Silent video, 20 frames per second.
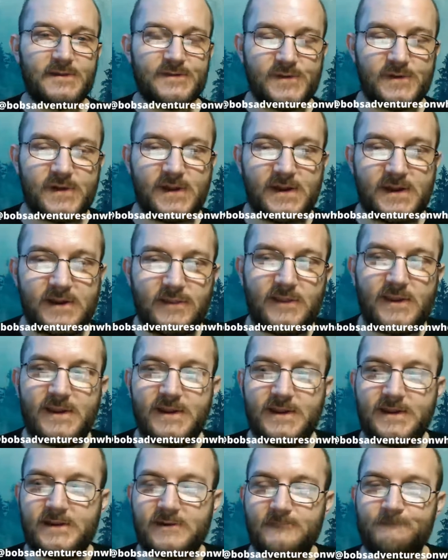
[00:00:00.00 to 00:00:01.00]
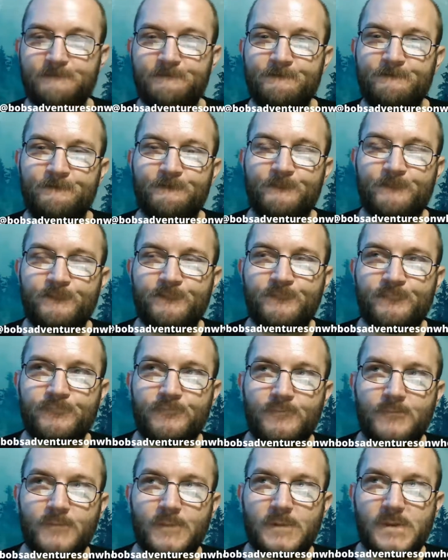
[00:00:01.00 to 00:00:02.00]
So kind of like
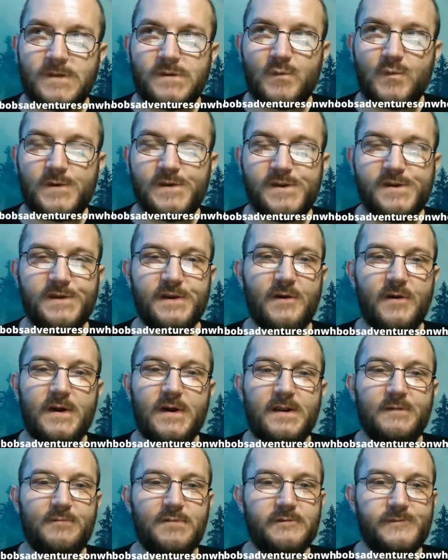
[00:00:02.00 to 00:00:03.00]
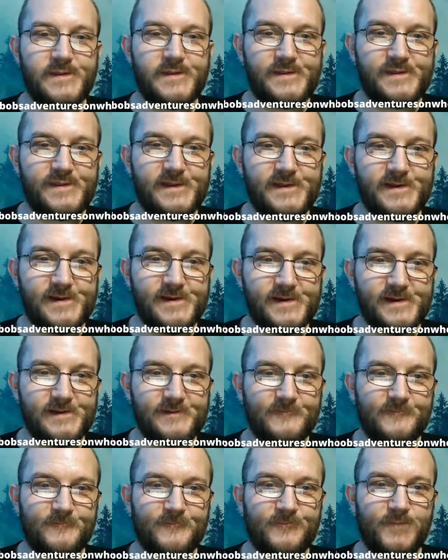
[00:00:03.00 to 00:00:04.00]
when you go in a movie theater